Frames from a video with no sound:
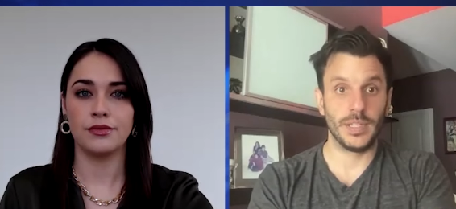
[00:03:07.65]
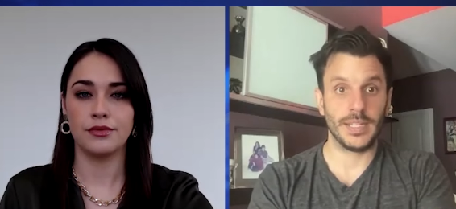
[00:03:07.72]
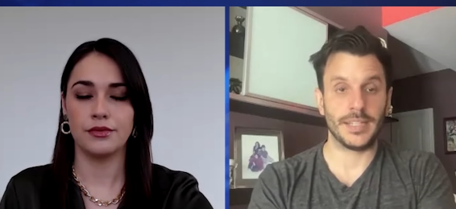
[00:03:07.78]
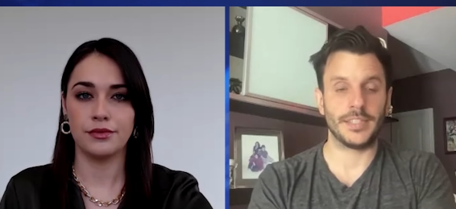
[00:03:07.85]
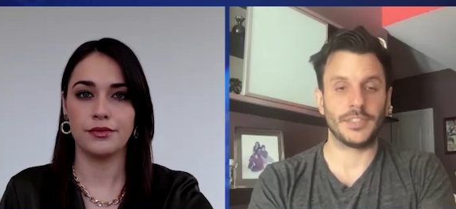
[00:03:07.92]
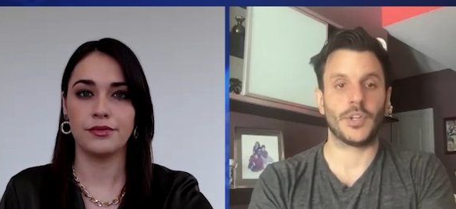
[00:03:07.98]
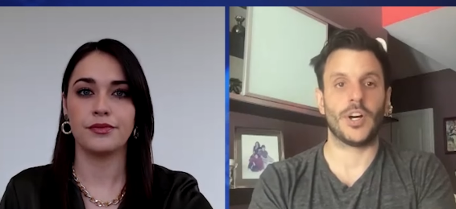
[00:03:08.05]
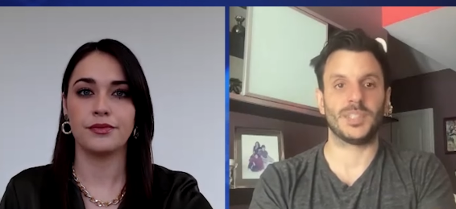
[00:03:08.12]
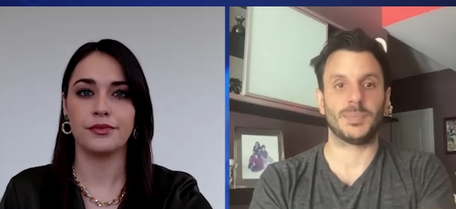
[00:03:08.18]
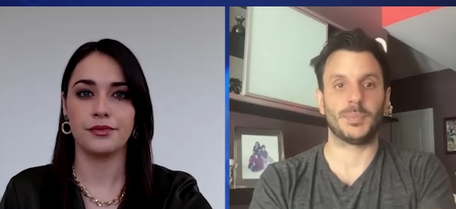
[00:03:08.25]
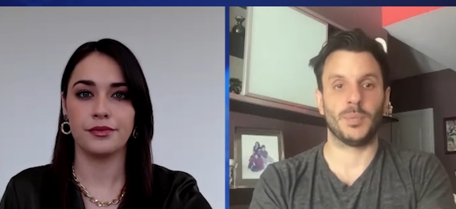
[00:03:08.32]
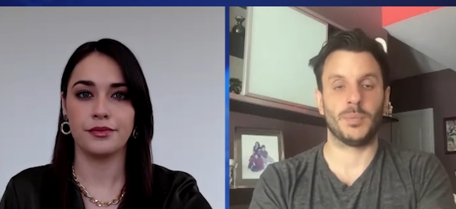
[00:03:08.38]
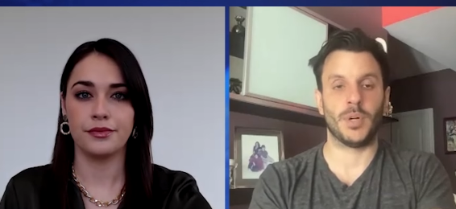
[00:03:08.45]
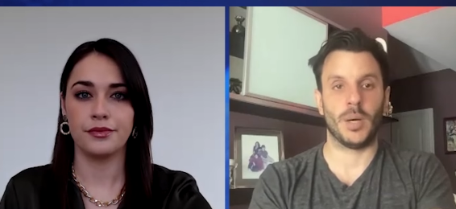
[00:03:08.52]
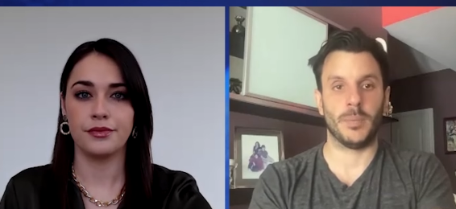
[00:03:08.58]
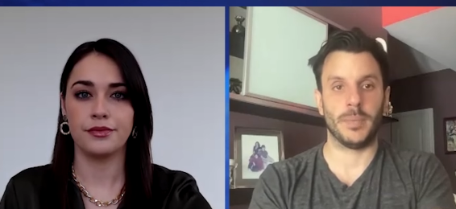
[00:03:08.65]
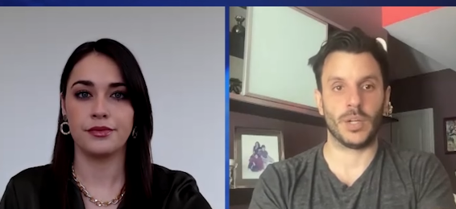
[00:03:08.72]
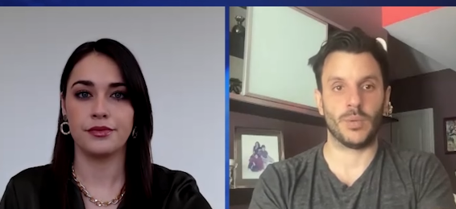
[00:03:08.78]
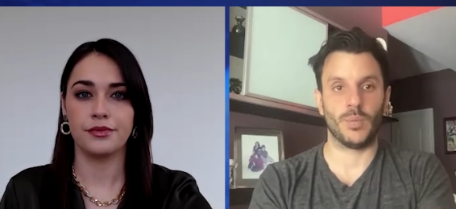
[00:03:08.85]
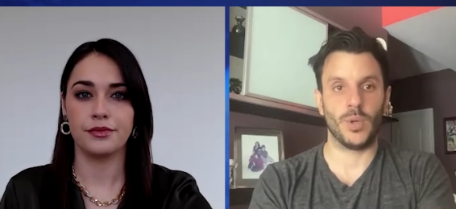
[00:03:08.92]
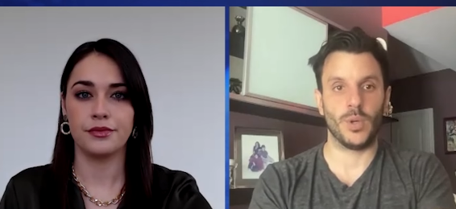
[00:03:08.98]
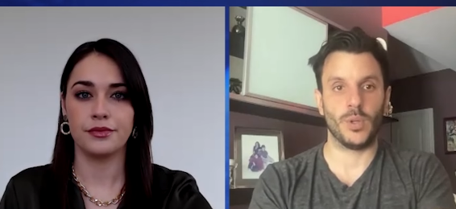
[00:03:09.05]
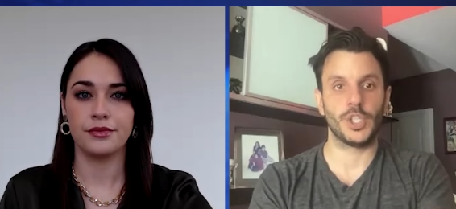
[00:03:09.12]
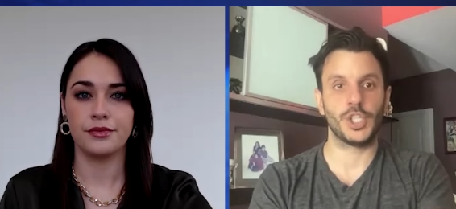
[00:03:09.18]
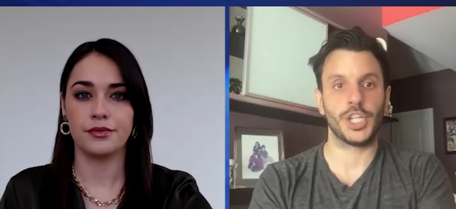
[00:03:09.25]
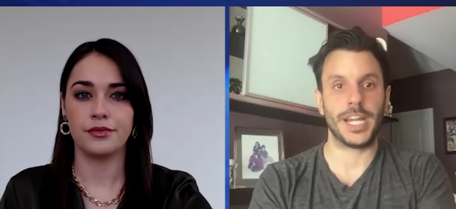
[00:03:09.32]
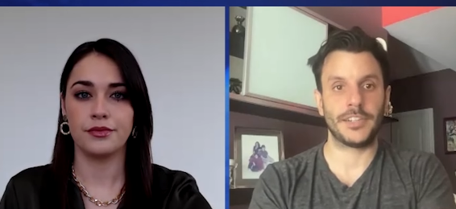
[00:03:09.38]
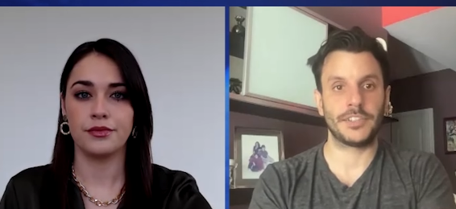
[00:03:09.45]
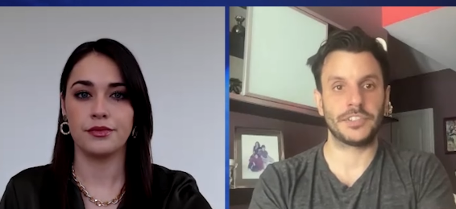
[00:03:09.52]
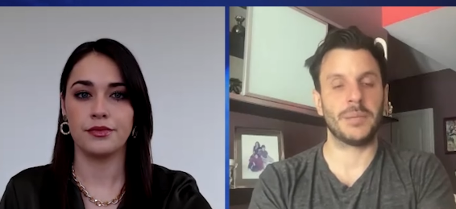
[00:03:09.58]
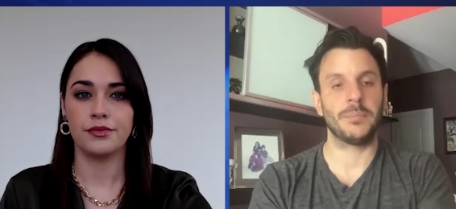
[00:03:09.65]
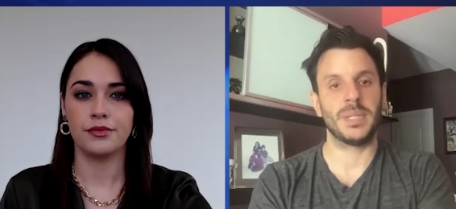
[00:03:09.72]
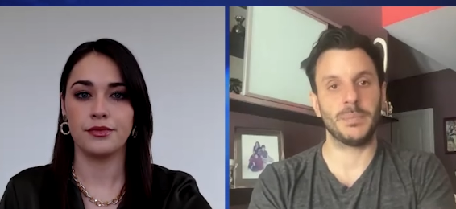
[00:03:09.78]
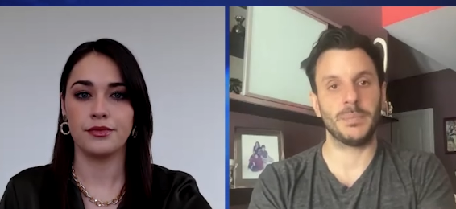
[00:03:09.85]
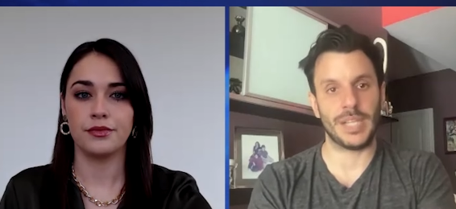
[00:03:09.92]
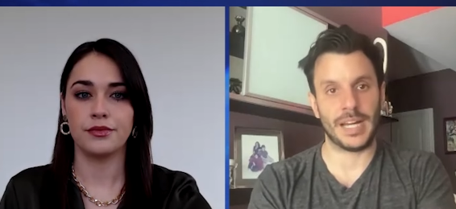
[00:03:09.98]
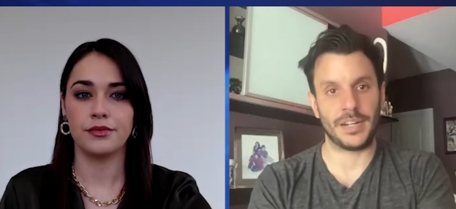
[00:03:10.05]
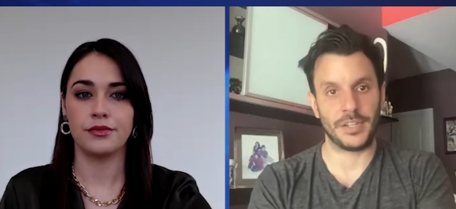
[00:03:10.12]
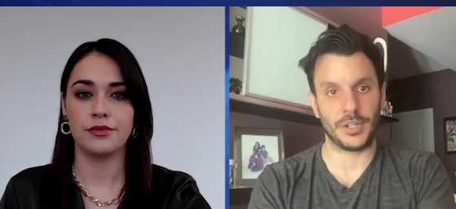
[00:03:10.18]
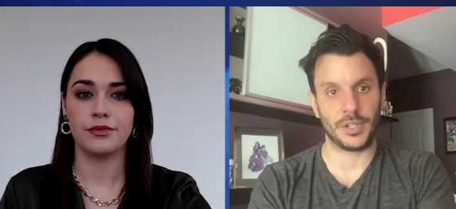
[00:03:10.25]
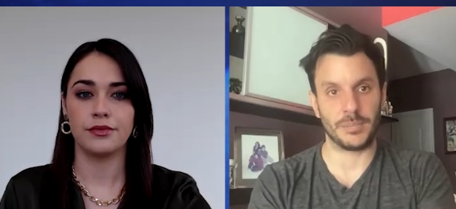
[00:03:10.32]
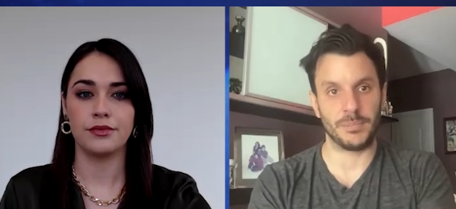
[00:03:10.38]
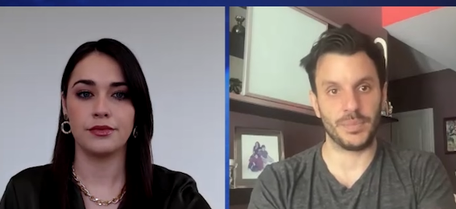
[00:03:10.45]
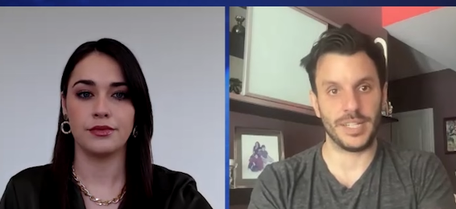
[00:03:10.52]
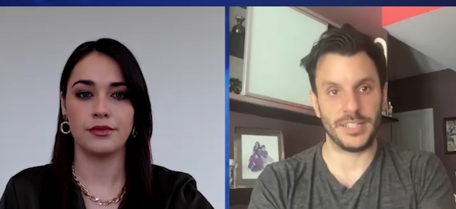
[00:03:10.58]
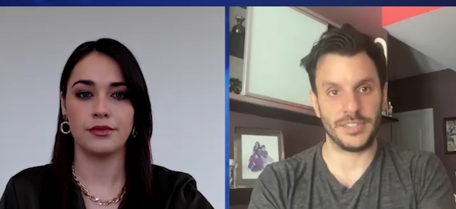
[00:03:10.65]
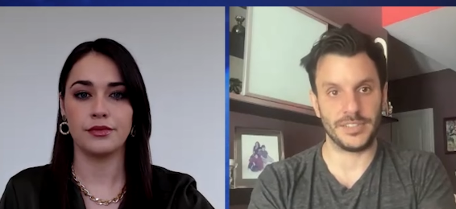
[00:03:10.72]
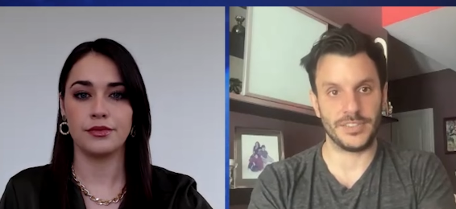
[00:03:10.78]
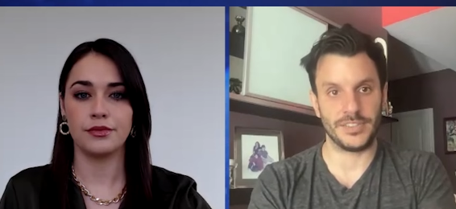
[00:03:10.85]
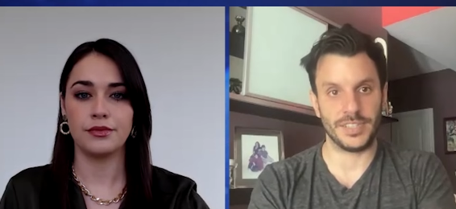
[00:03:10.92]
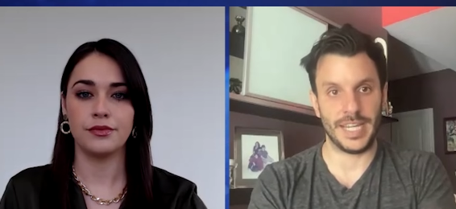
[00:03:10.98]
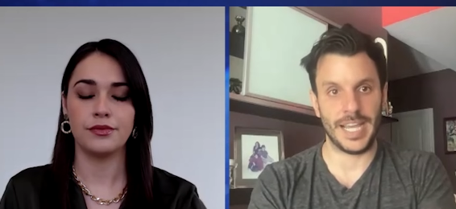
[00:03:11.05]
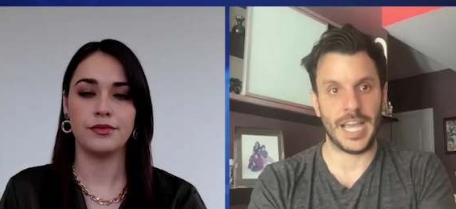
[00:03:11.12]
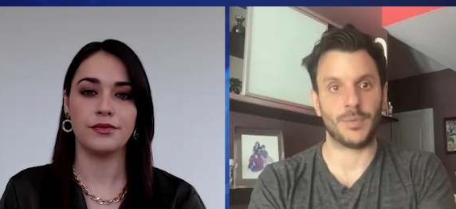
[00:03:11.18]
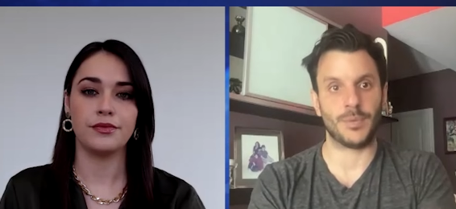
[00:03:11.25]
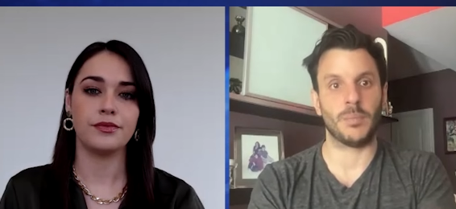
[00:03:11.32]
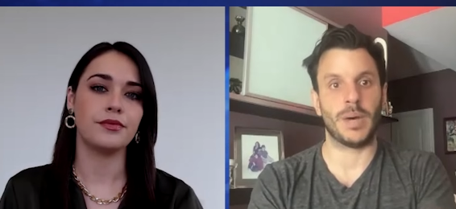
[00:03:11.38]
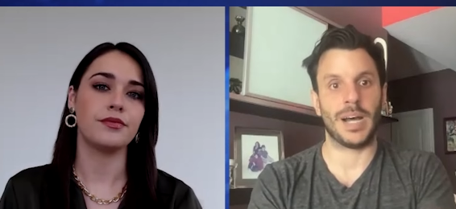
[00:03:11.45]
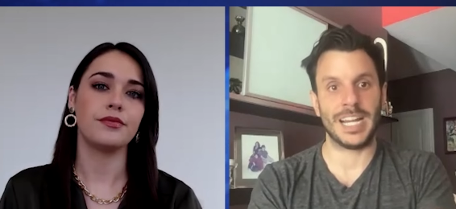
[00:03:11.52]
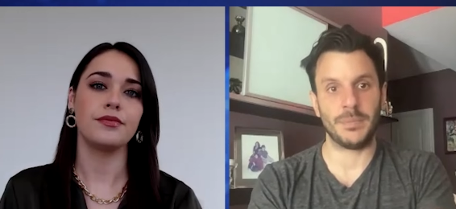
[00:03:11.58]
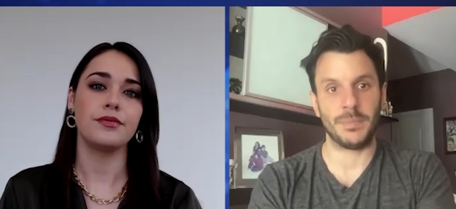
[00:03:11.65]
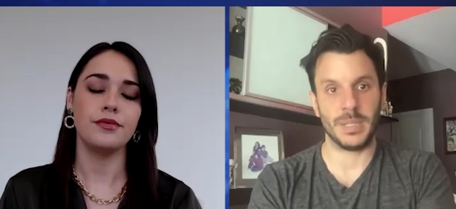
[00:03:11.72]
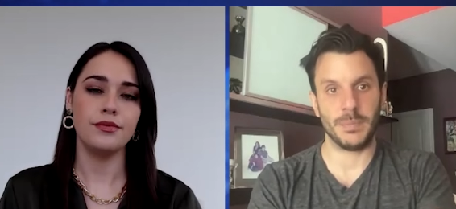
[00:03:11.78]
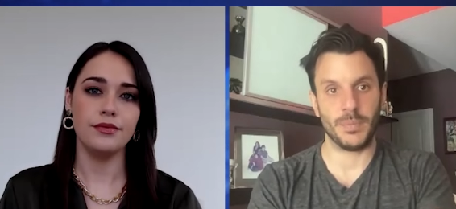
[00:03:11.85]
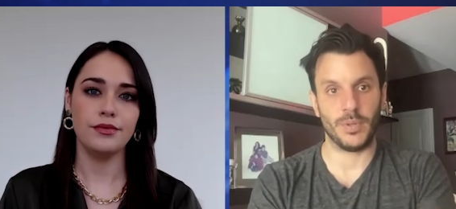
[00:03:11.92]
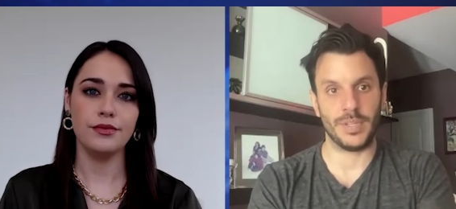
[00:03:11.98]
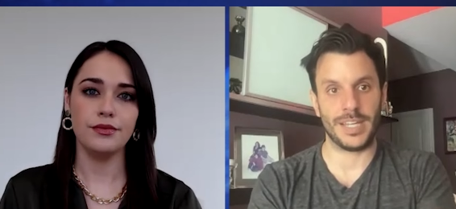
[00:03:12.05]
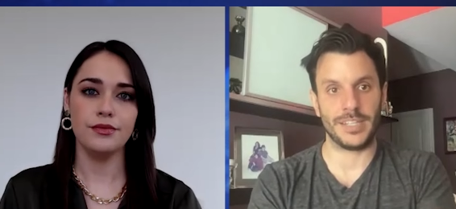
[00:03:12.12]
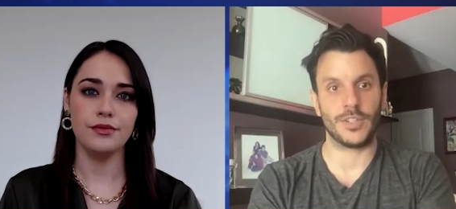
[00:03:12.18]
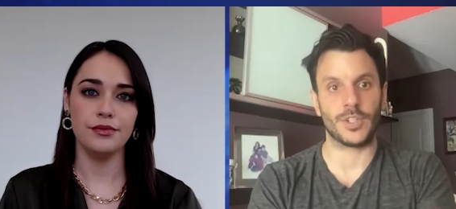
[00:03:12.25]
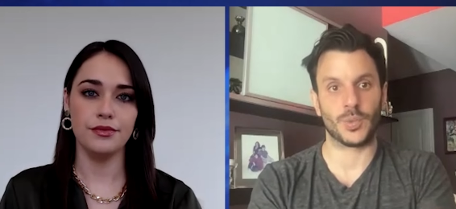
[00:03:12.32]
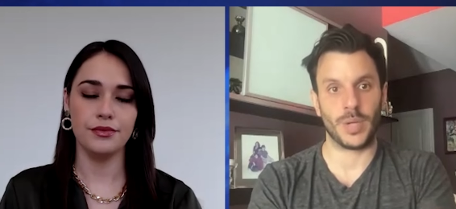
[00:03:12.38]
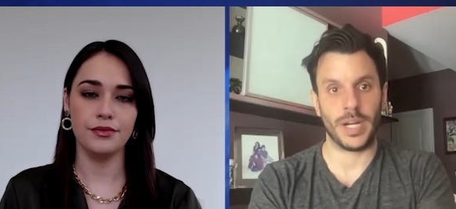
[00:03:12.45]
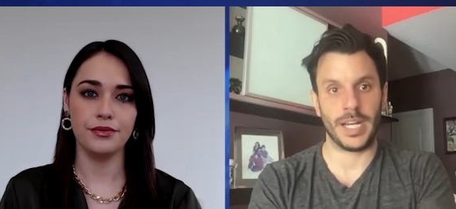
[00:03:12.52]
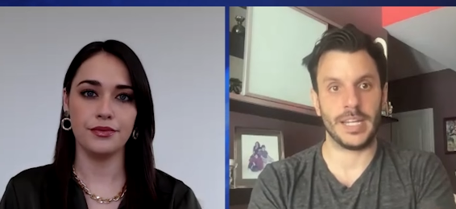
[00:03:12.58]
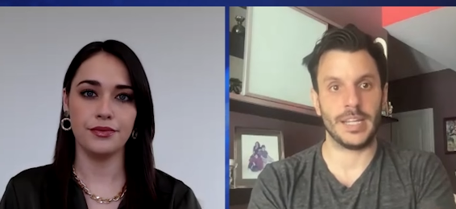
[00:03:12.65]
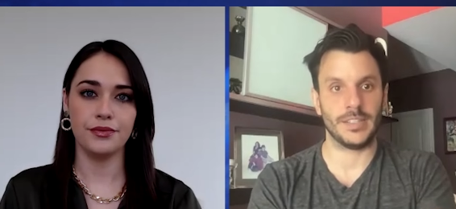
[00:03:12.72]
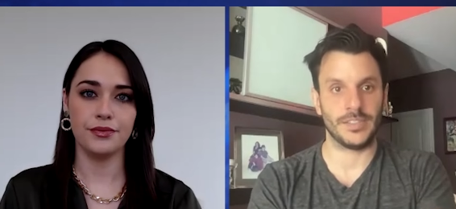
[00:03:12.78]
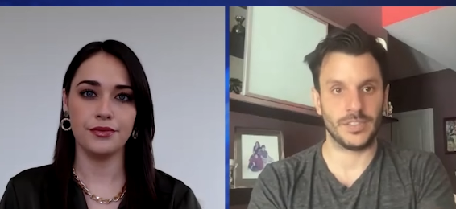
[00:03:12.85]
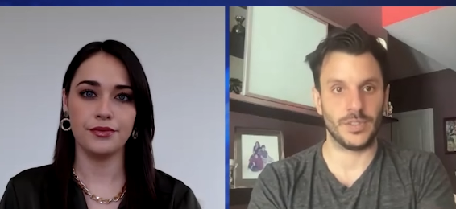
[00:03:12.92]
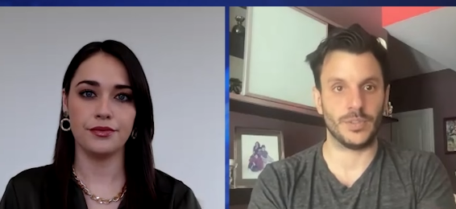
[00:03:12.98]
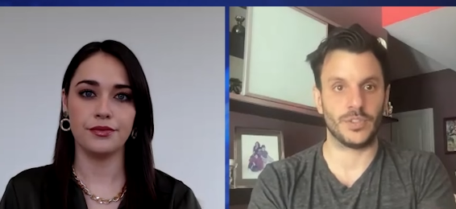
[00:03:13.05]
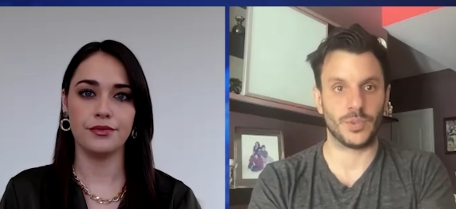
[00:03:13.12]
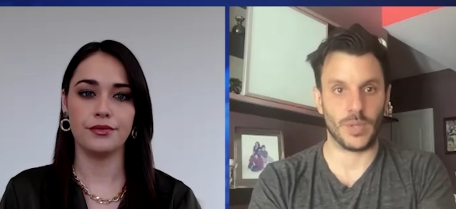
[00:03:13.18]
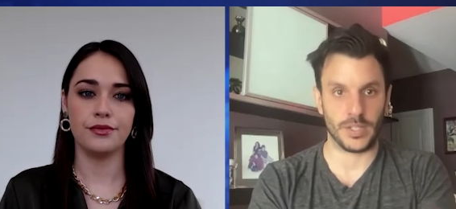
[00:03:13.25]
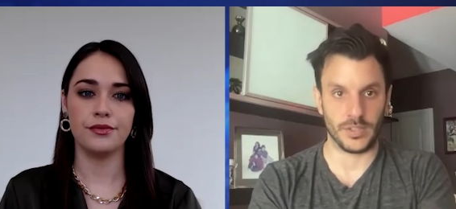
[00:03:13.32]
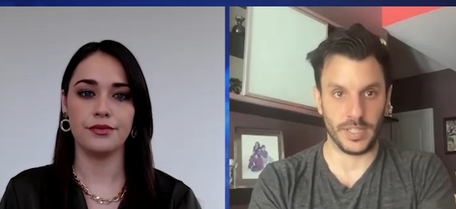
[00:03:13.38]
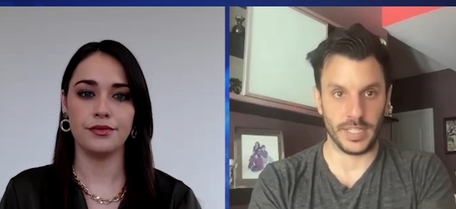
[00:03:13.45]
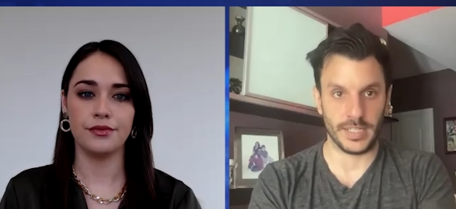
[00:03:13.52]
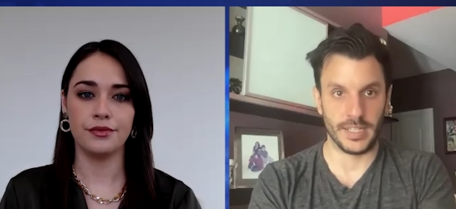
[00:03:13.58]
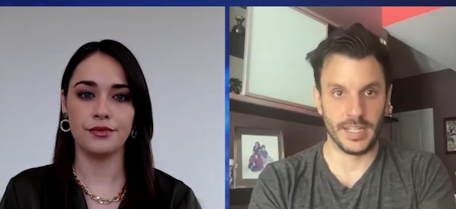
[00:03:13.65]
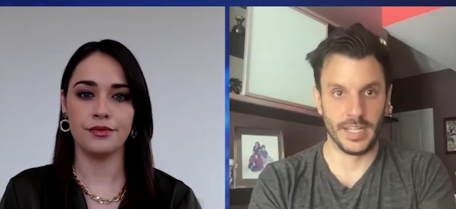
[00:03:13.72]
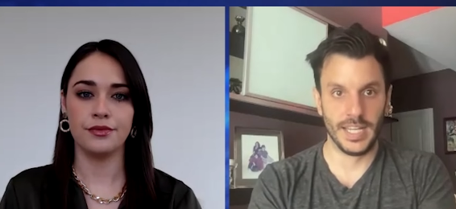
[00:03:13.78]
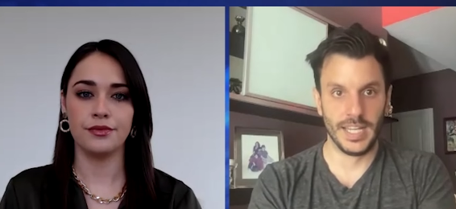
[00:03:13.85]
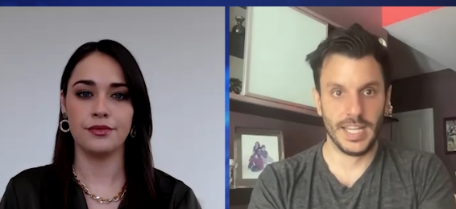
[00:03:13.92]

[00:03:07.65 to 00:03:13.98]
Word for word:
Speaker 1: that this hospital bombing will shake some people out of their complacency and remind people that Ukraine is still struggling